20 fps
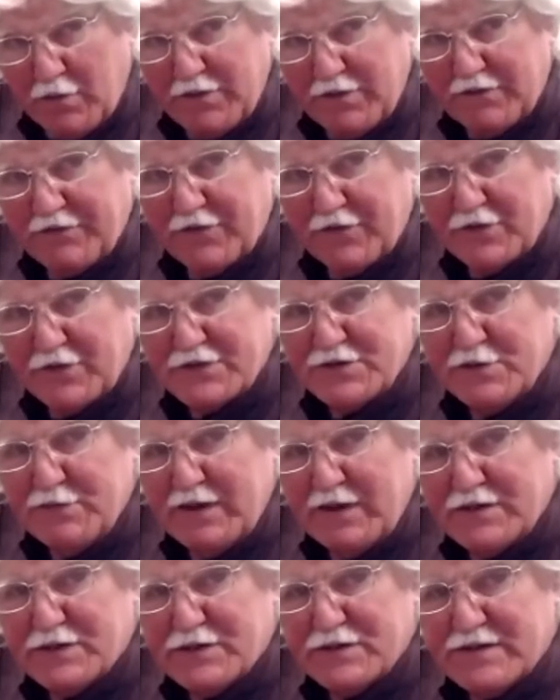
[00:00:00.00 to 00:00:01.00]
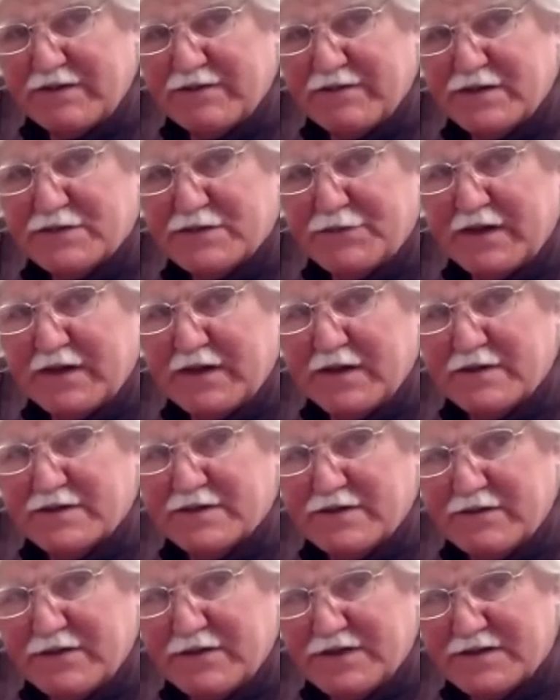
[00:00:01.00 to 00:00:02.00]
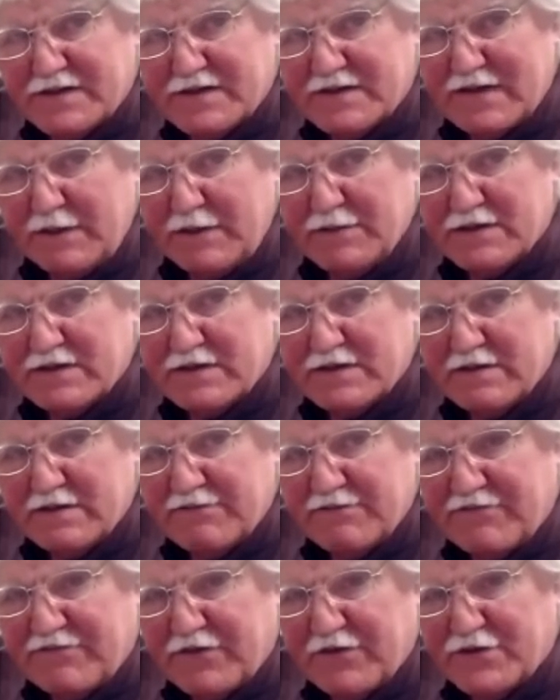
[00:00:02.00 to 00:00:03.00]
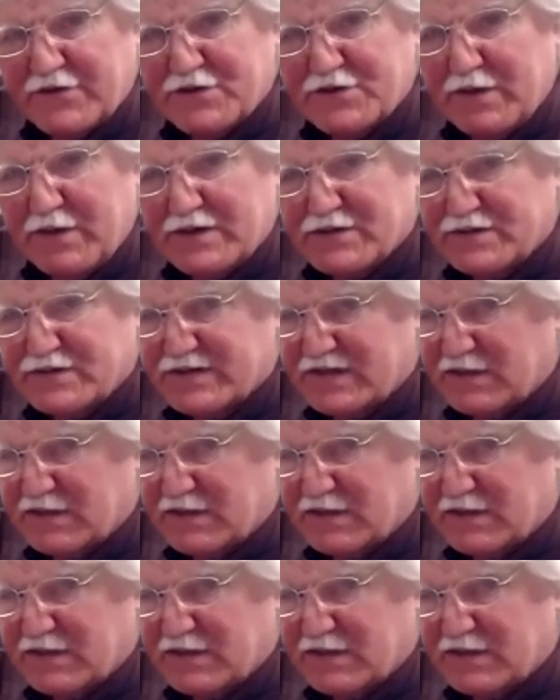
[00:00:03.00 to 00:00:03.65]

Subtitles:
the first 2 measures of this because they're the same as the first 2 measures at the